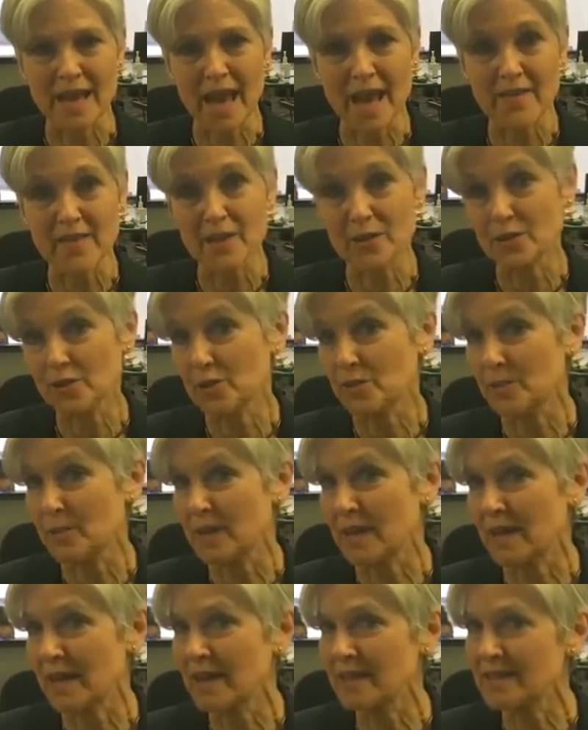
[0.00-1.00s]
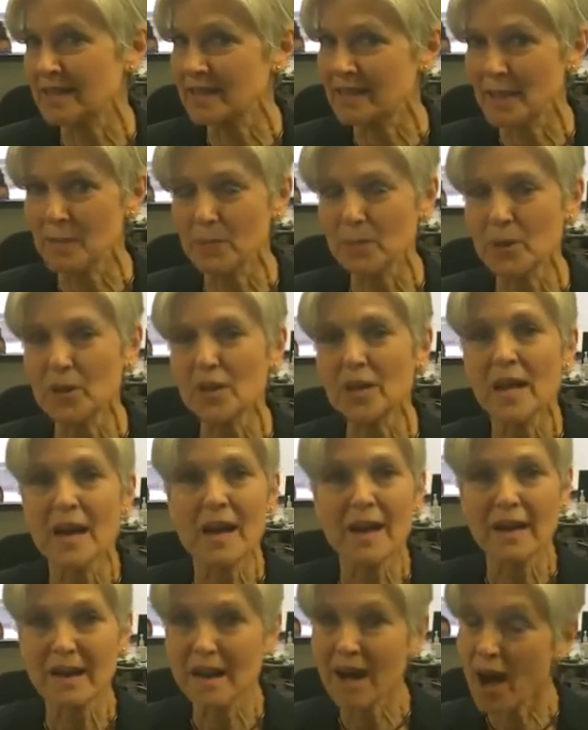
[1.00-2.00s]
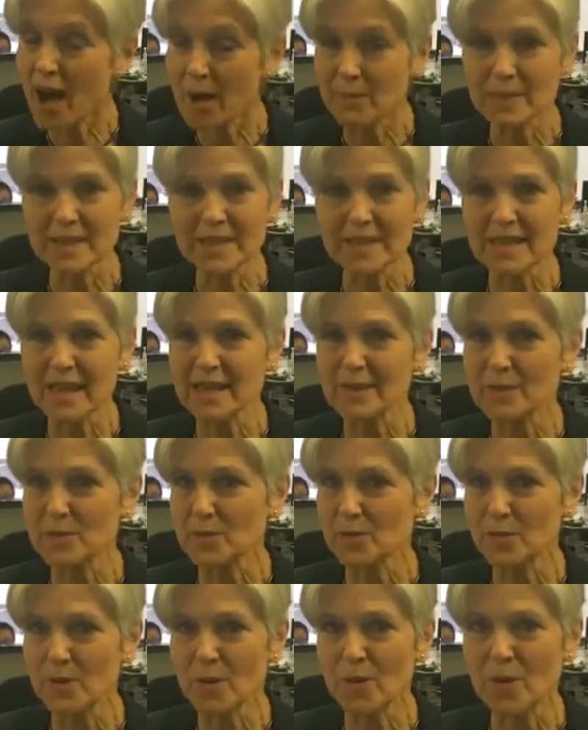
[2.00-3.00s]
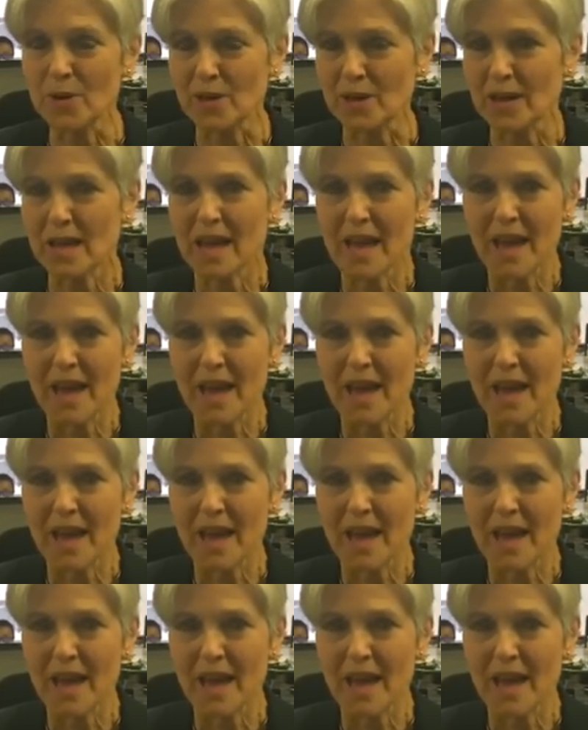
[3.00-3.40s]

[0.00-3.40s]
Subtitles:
and there should be a simple, common sense rule,